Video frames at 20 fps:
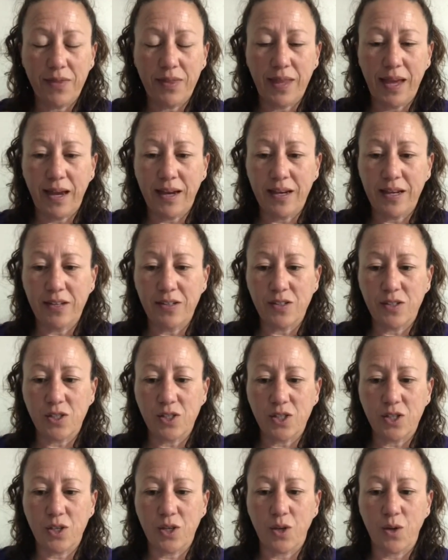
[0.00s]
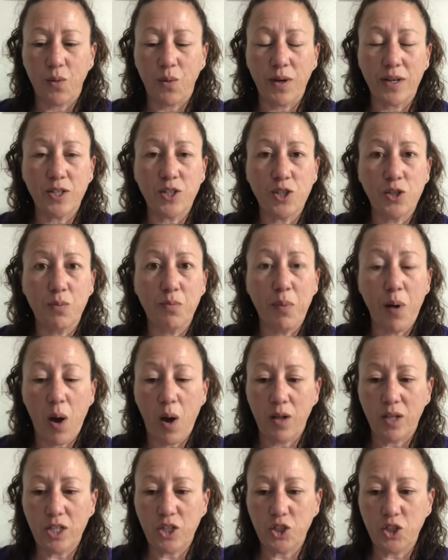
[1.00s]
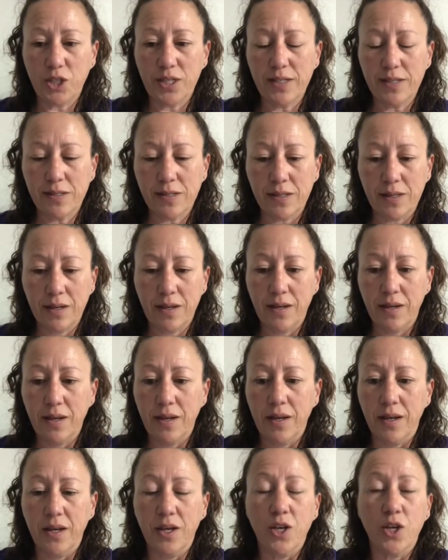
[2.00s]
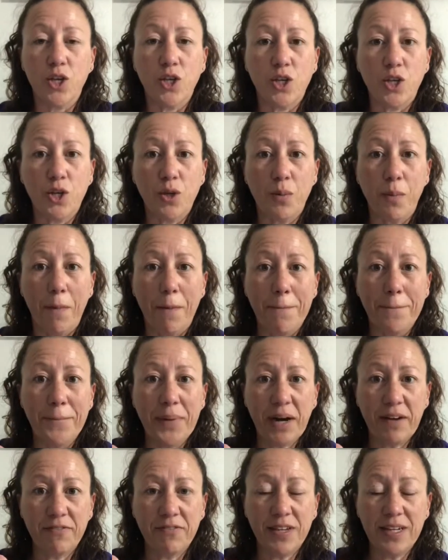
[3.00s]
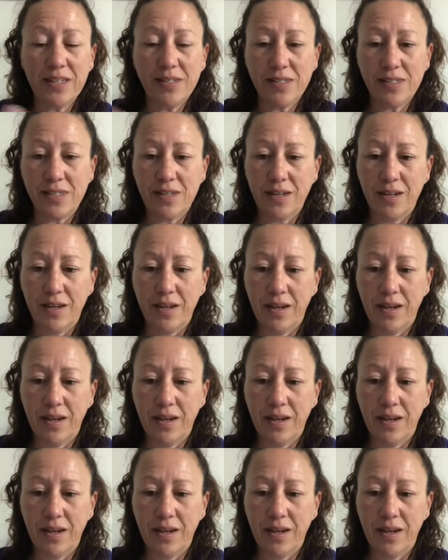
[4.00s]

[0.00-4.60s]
That is going to polish it. You buff it,